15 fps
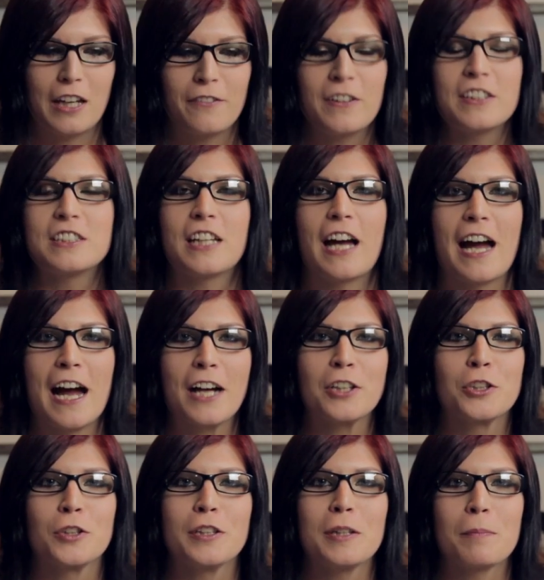If it's
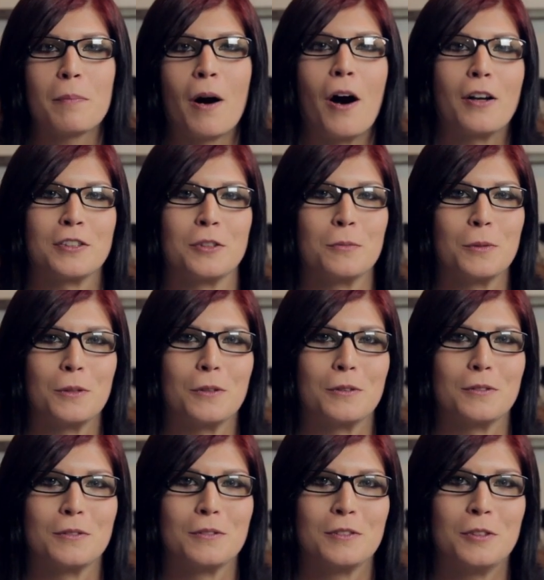actually
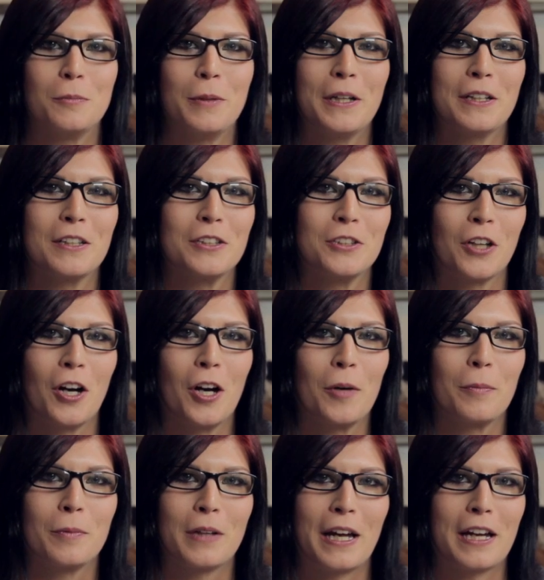possible to be in a
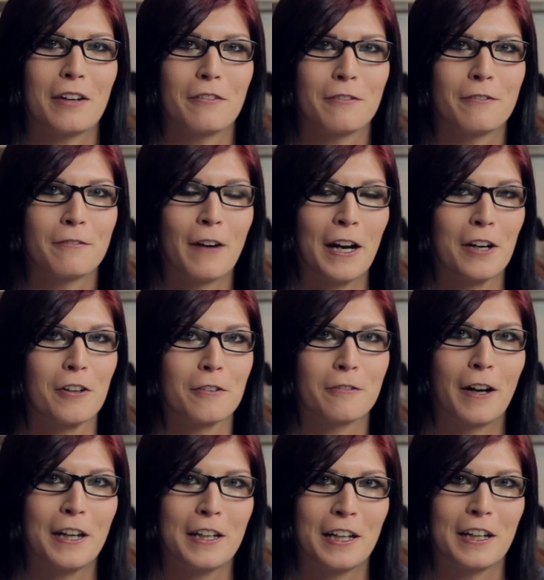job like
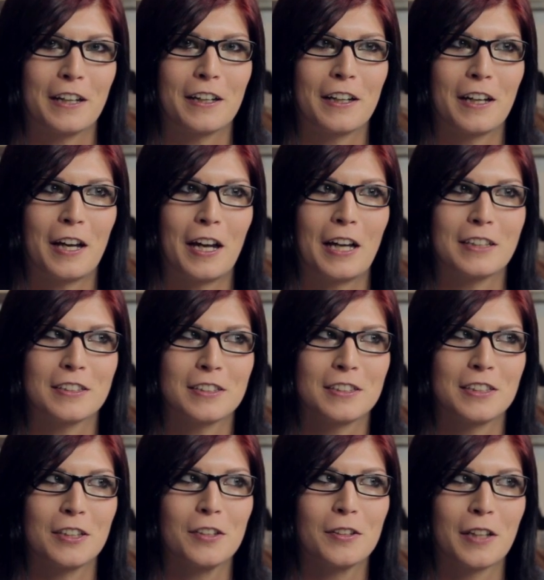firefighting and
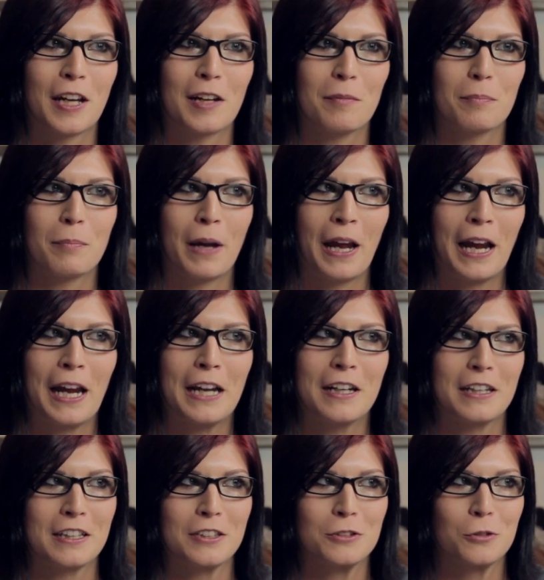still get paid
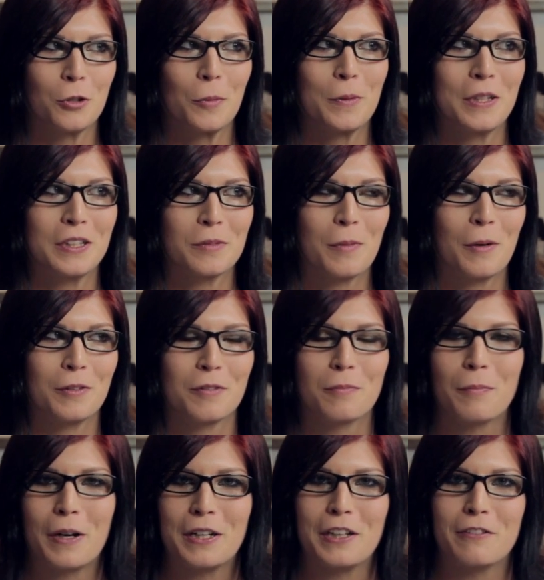an exorbitant amount of
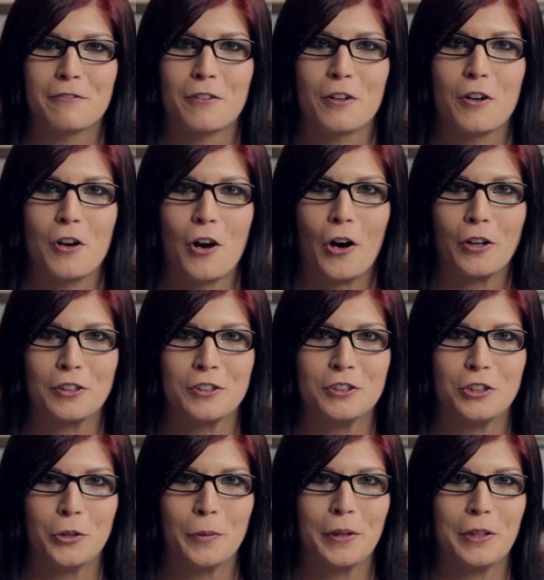money for not
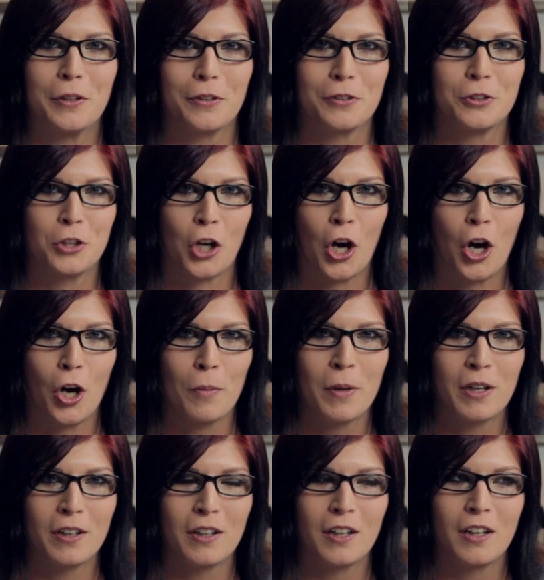doing your
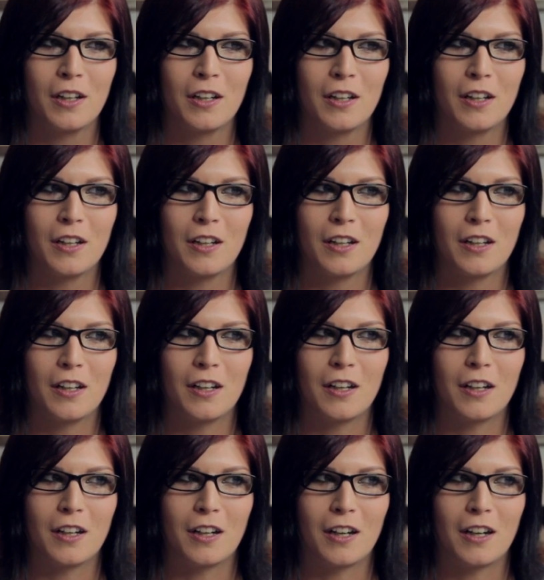job,
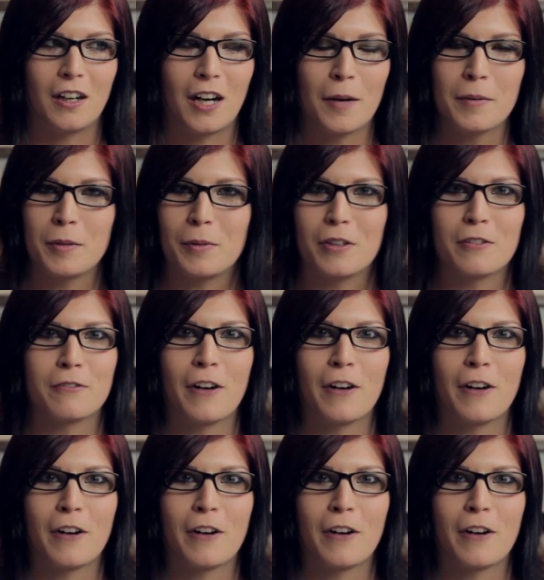I'm going to be a